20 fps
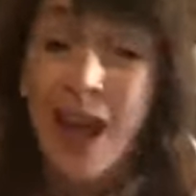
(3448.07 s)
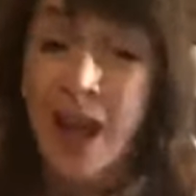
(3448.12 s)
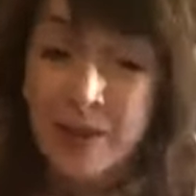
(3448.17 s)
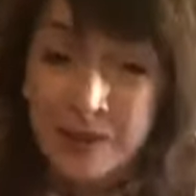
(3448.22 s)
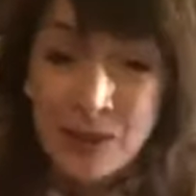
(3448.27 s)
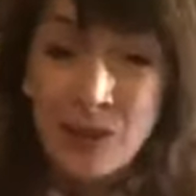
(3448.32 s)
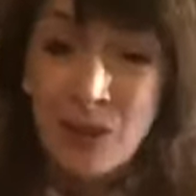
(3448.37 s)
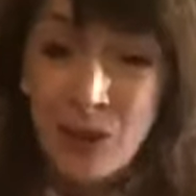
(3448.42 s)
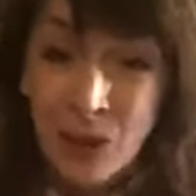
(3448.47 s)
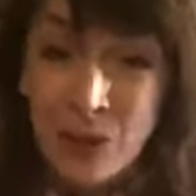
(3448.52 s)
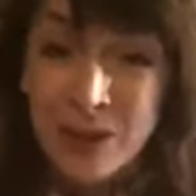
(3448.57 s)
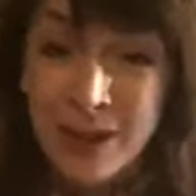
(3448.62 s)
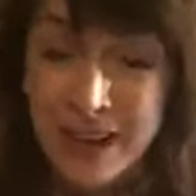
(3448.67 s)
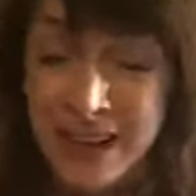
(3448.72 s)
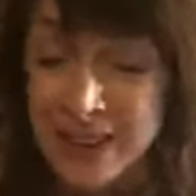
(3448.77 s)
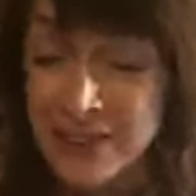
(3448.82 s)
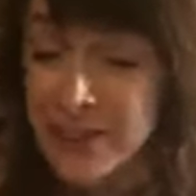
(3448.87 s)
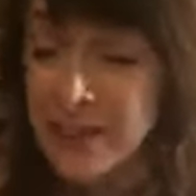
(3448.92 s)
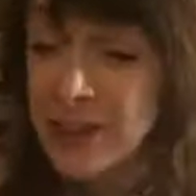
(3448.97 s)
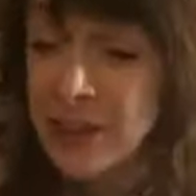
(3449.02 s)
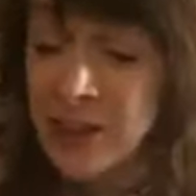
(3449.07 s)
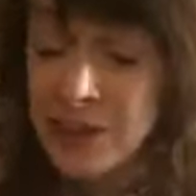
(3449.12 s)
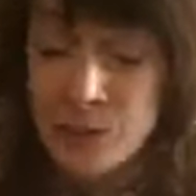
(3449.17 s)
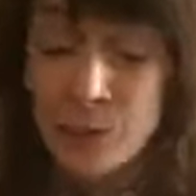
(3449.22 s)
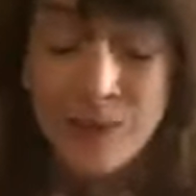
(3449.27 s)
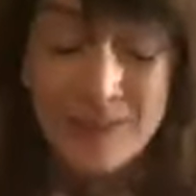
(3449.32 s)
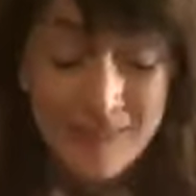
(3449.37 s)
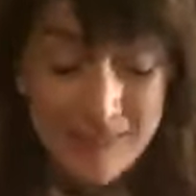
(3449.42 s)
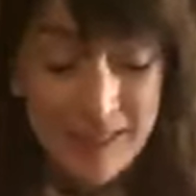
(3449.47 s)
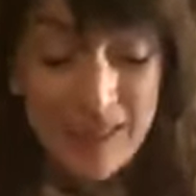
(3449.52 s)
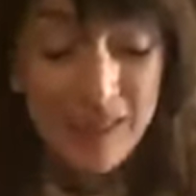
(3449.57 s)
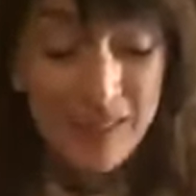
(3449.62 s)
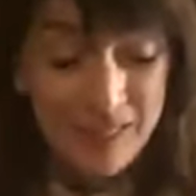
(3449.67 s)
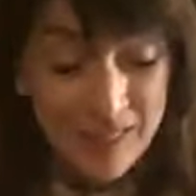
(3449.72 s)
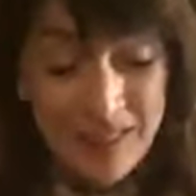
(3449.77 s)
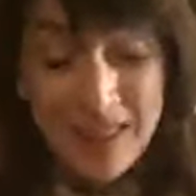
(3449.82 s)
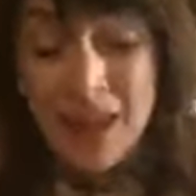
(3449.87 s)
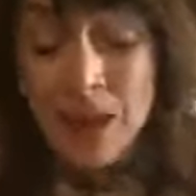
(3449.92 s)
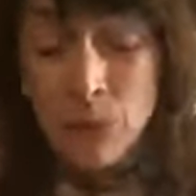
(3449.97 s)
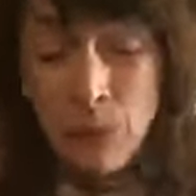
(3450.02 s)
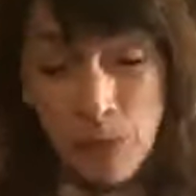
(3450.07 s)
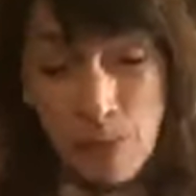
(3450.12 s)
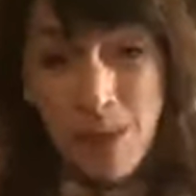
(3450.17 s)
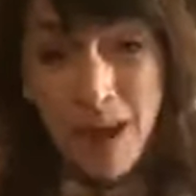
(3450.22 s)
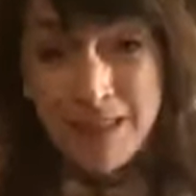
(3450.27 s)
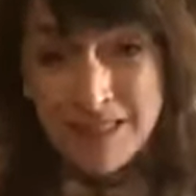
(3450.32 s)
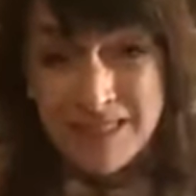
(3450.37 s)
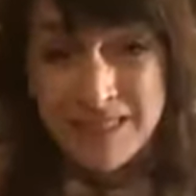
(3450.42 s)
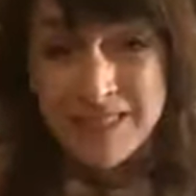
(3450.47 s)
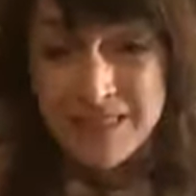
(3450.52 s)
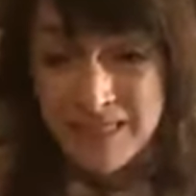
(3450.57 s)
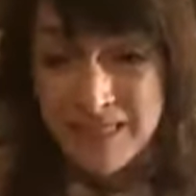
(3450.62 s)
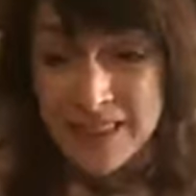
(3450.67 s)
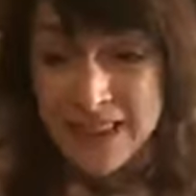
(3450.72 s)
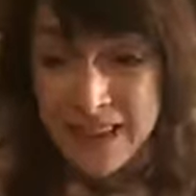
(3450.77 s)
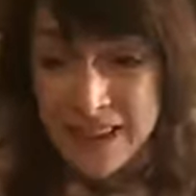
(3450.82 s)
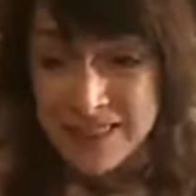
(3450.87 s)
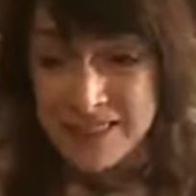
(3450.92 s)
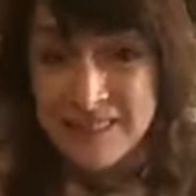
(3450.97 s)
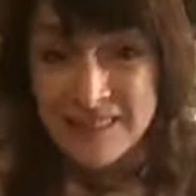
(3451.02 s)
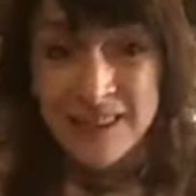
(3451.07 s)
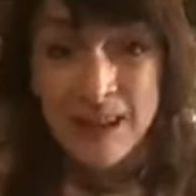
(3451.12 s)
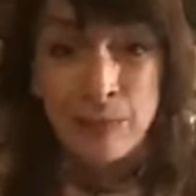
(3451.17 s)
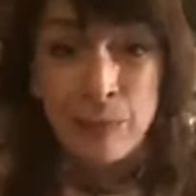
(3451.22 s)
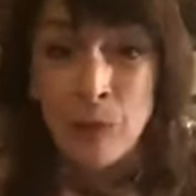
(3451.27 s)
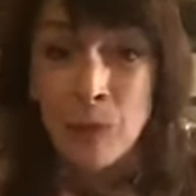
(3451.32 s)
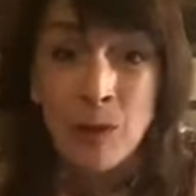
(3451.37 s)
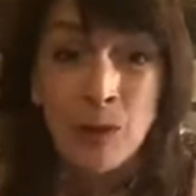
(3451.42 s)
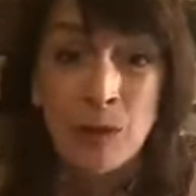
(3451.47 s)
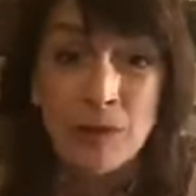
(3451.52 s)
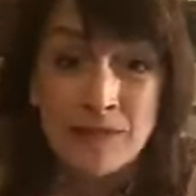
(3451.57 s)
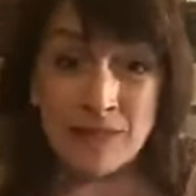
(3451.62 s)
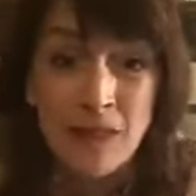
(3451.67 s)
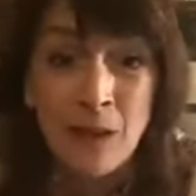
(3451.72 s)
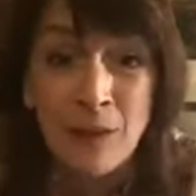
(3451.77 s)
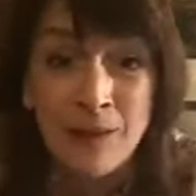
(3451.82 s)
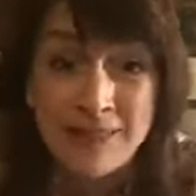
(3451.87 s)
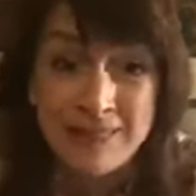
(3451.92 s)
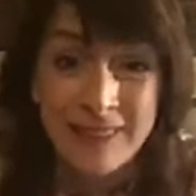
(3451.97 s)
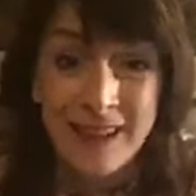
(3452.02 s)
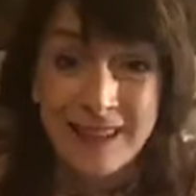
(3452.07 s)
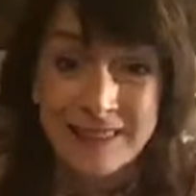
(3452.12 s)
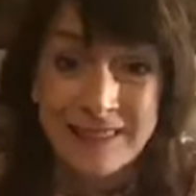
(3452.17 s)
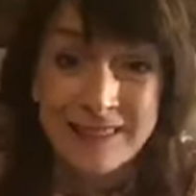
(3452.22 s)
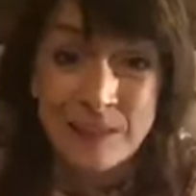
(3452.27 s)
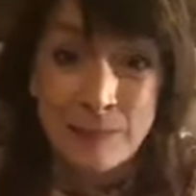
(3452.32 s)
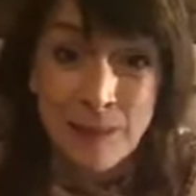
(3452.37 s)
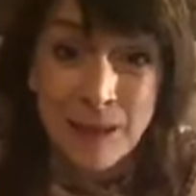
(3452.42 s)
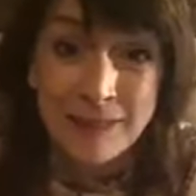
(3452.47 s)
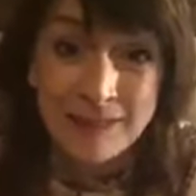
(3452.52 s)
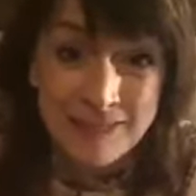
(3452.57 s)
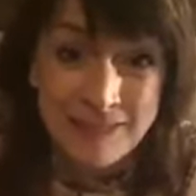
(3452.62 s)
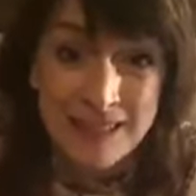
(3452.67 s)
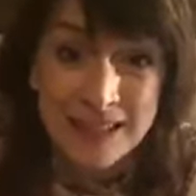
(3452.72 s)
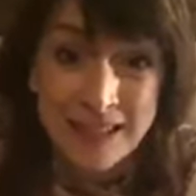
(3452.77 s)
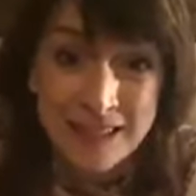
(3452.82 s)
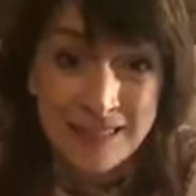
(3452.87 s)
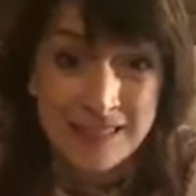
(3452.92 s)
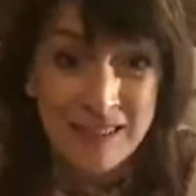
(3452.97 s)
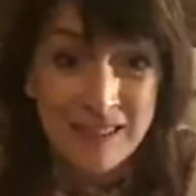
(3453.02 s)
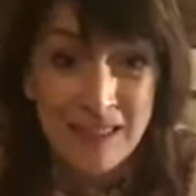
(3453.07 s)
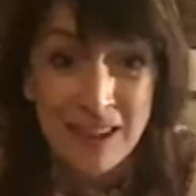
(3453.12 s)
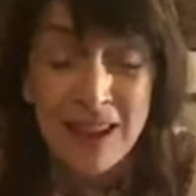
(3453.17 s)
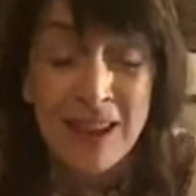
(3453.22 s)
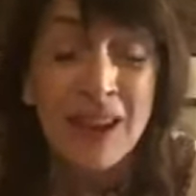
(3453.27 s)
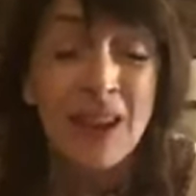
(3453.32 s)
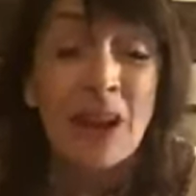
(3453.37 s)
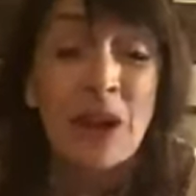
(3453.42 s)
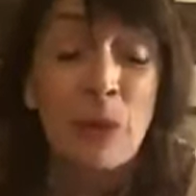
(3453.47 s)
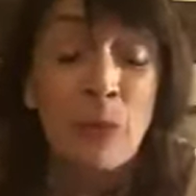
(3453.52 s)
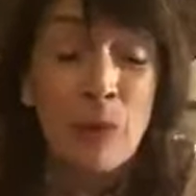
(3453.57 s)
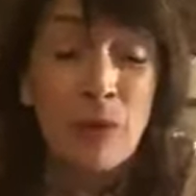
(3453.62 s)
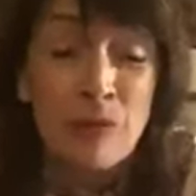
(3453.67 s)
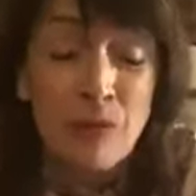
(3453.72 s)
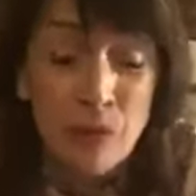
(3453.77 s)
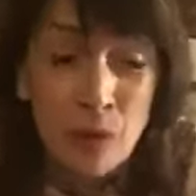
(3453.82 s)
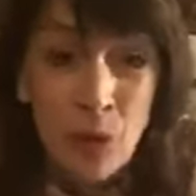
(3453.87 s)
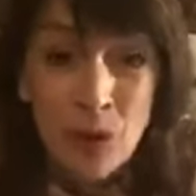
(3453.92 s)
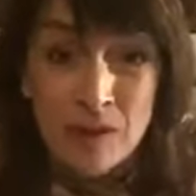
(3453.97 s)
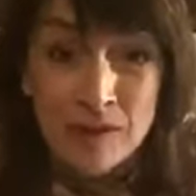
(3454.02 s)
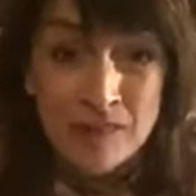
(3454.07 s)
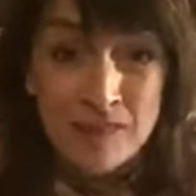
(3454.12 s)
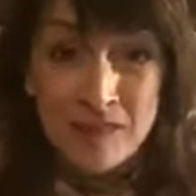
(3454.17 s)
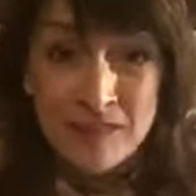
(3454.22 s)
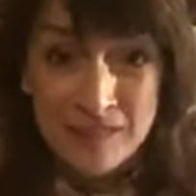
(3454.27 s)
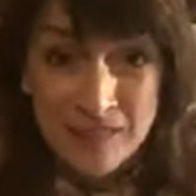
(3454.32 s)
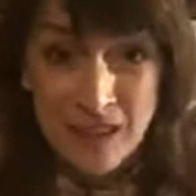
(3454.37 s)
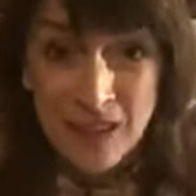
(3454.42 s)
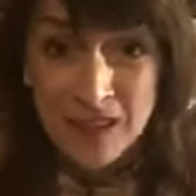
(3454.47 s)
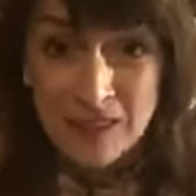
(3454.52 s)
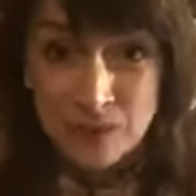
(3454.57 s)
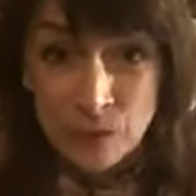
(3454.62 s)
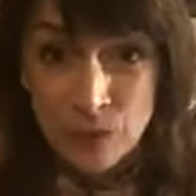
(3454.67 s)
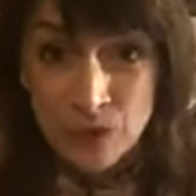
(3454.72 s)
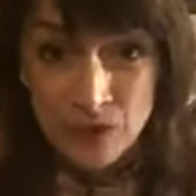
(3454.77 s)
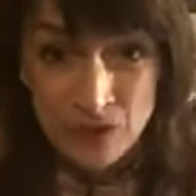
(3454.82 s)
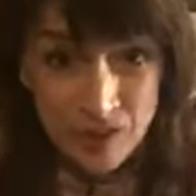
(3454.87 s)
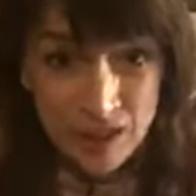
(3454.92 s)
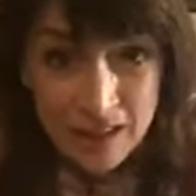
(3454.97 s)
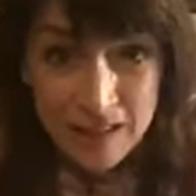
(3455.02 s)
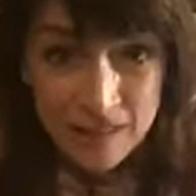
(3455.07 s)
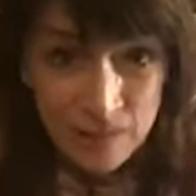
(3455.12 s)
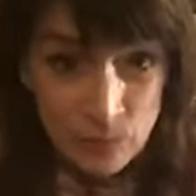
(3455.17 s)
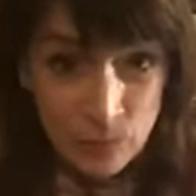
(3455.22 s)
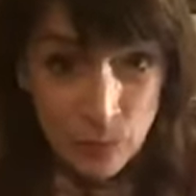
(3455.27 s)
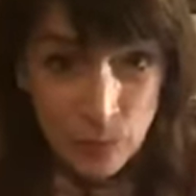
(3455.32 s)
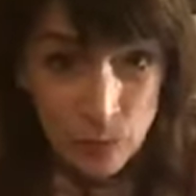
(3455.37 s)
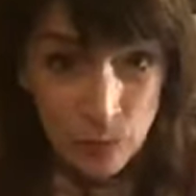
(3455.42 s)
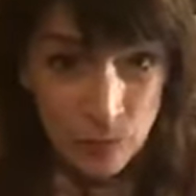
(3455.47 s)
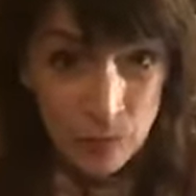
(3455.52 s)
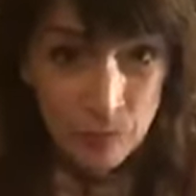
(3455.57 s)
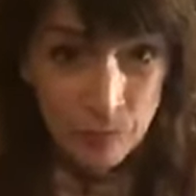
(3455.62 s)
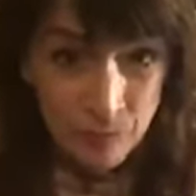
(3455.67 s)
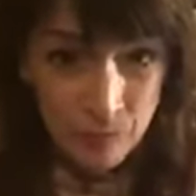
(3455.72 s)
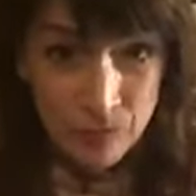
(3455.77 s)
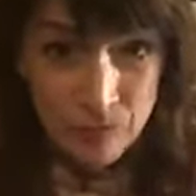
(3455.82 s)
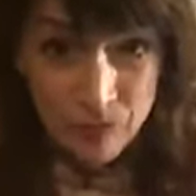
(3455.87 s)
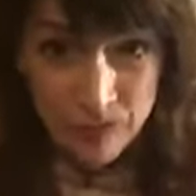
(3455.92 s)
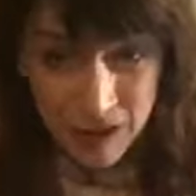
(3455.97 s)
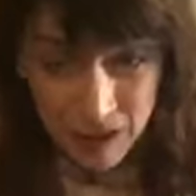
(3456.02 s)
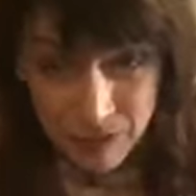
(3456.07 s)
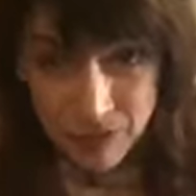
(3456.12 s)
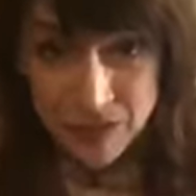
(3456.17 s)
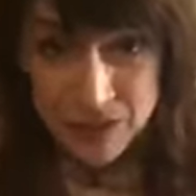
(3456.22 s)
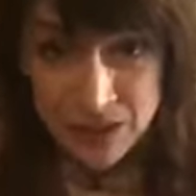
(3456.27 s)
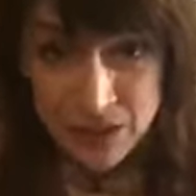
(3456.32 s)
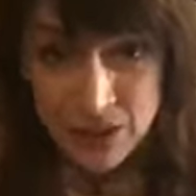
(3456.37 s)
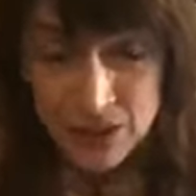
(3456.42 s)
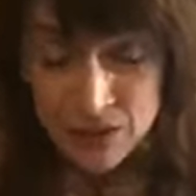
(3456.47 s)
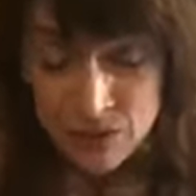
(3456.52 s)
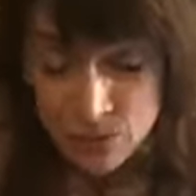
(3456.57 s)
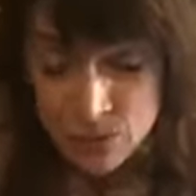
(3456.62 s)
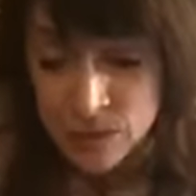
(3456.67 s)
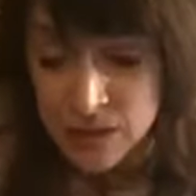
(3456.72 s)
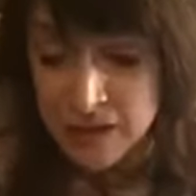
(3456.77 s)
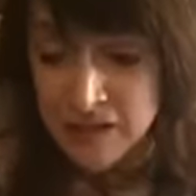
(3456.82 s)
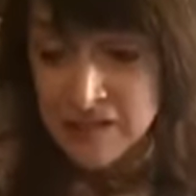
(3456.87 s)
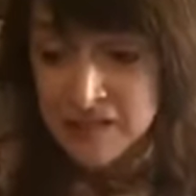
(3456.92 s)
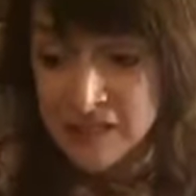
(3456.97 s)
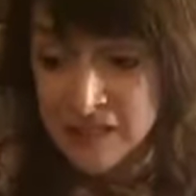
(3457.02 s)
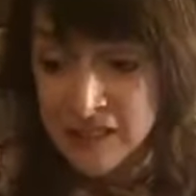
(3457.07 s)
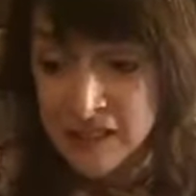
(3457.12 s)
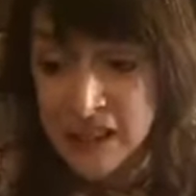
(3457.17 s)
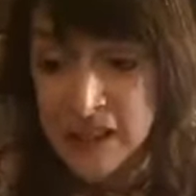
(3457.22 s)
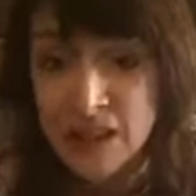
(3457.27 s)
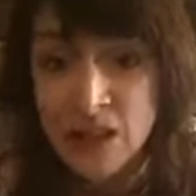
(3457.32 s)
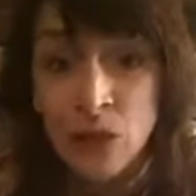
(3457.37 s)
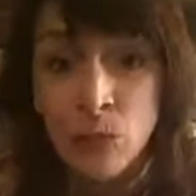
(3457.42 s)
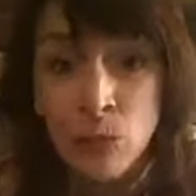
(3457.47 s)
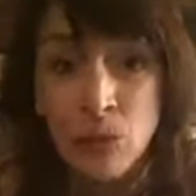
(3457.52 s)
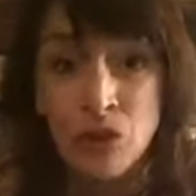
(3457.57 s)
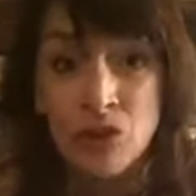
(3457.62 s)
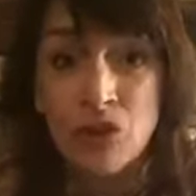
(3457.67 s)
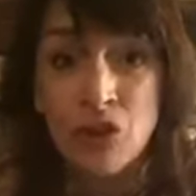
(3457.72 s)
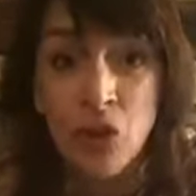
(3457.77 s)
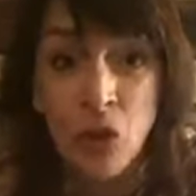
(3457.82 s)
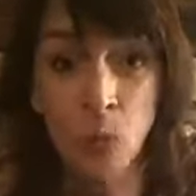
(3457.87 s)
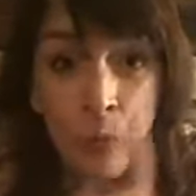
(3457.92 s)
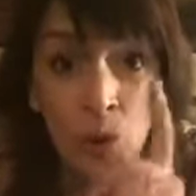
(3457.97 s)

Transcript: I don't know yet, actually, because we met each other yesterday, but we got so excited about seeing each other, we forgot to discuss which nights we were definitely going to read tonight and which not.